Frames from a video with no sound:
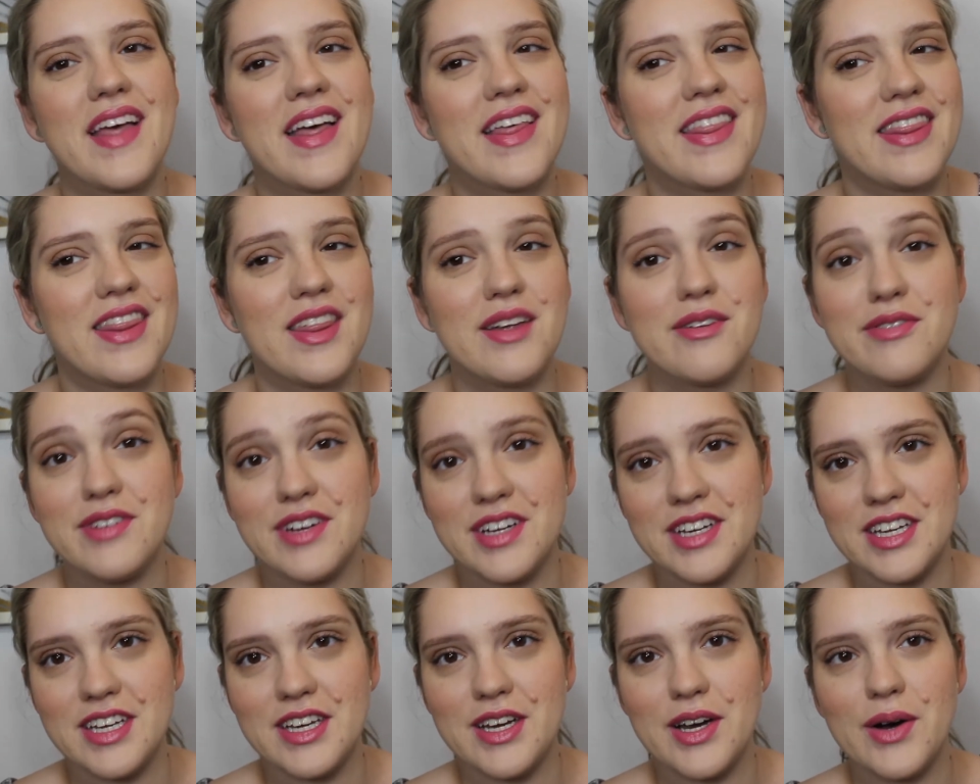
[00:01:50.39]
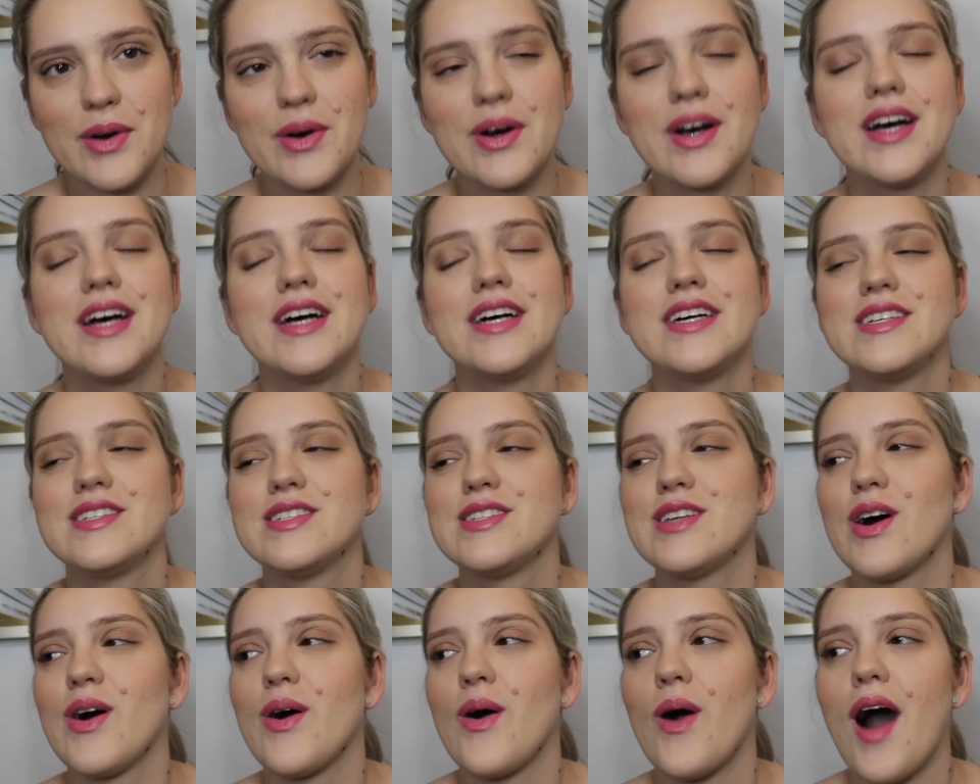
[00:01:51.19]
the video,
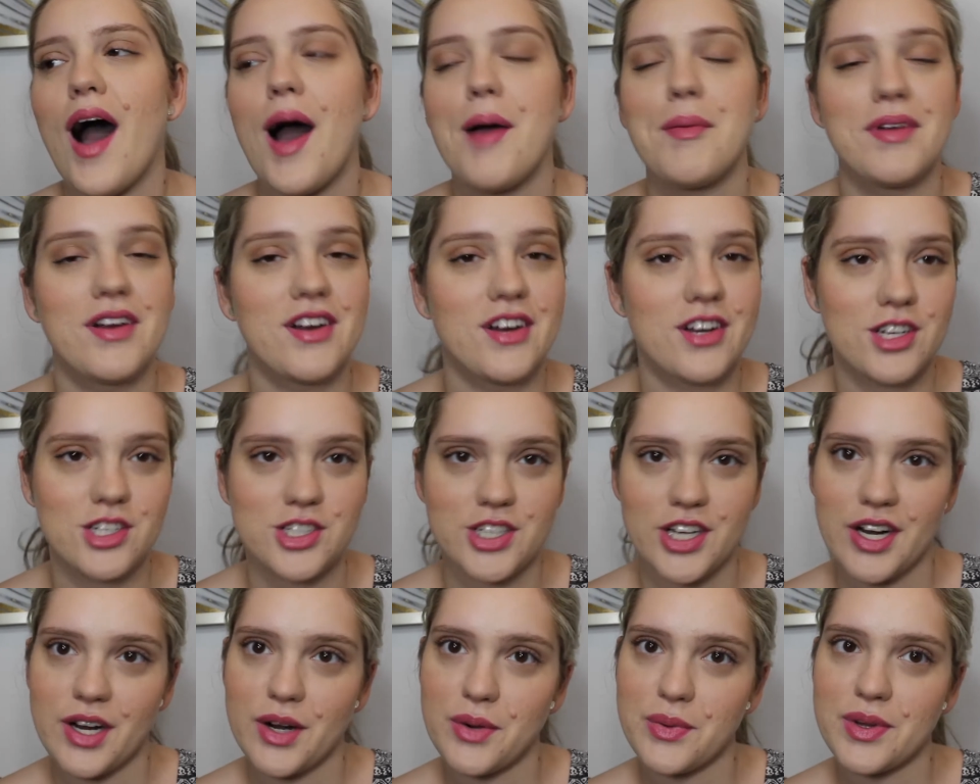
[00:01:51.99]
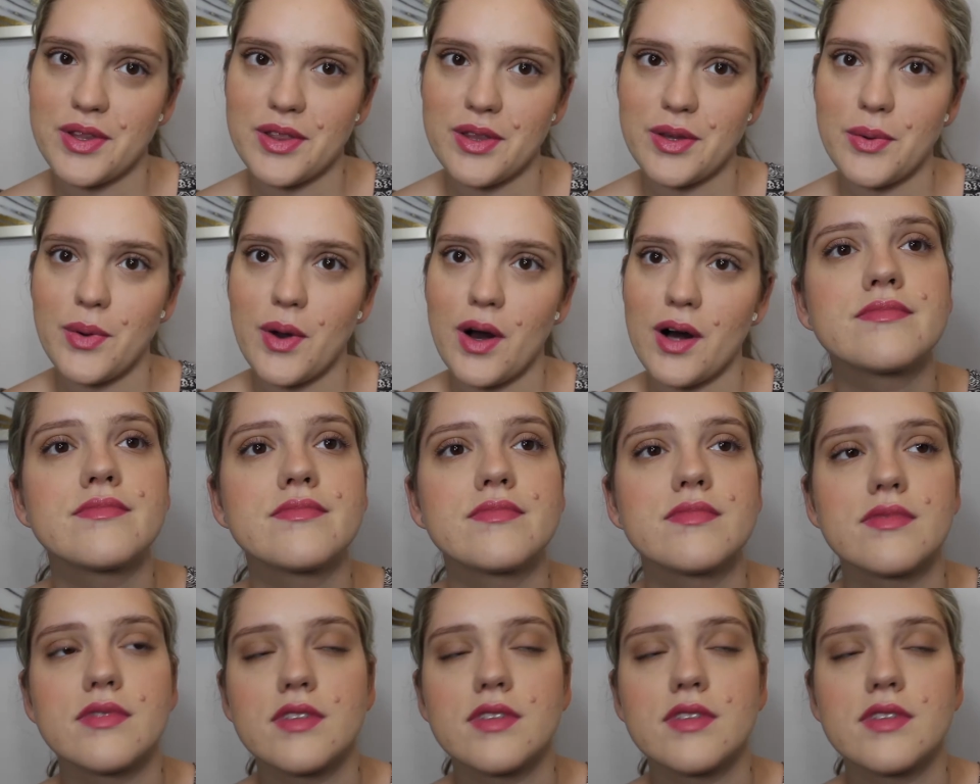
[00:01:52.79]
so I'm here to share it with you all.